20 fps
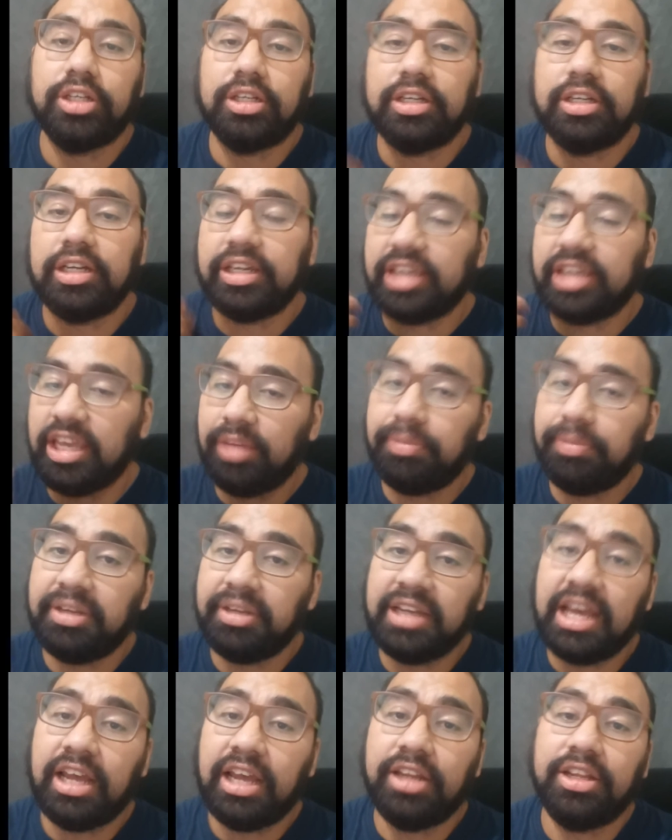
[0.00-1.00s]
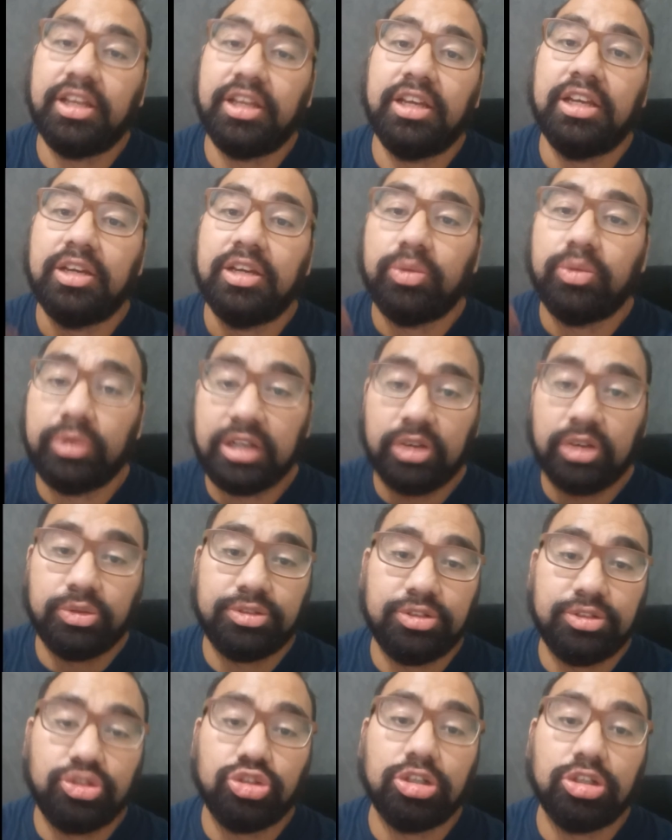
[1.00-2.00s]
It came in handy when I was
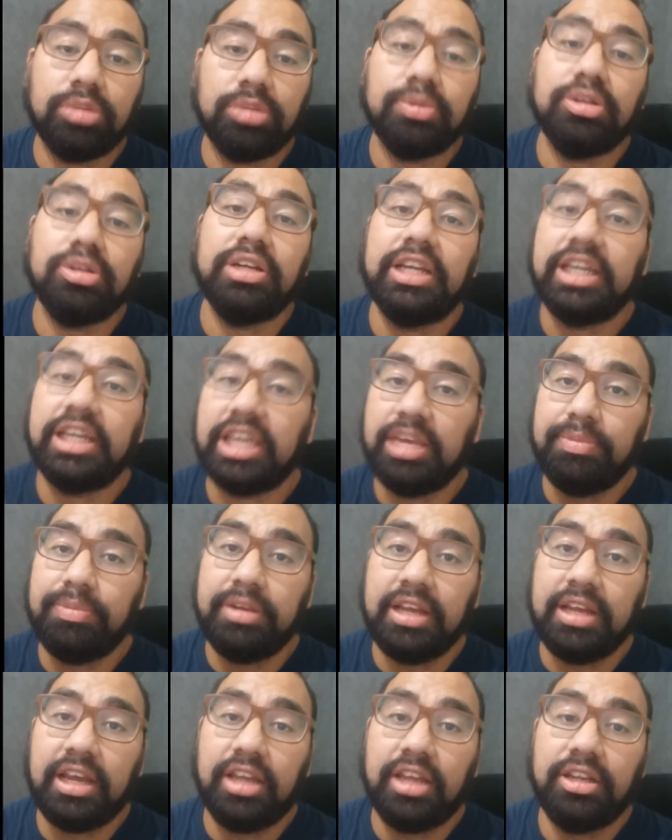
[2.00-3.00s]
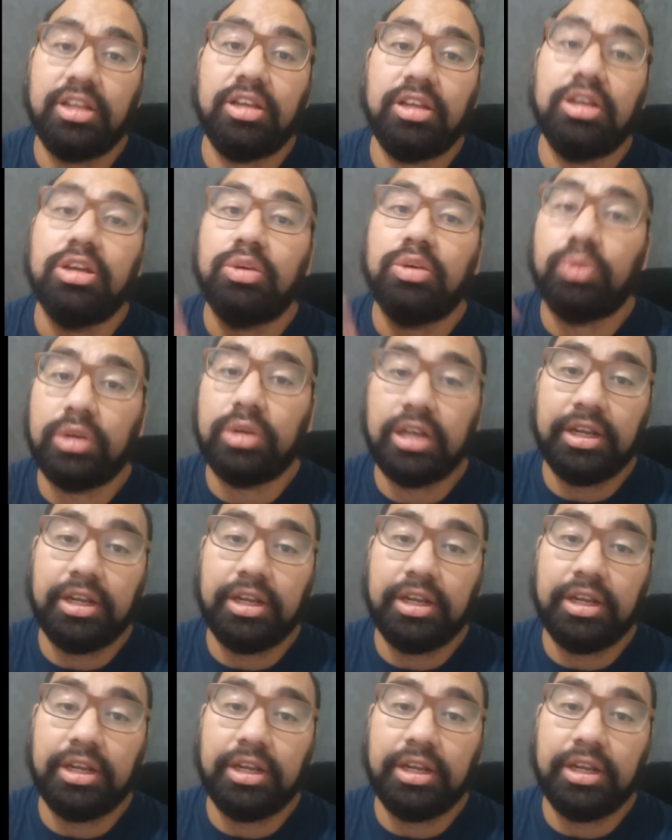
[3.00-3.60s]
in trouble. It came in handy when I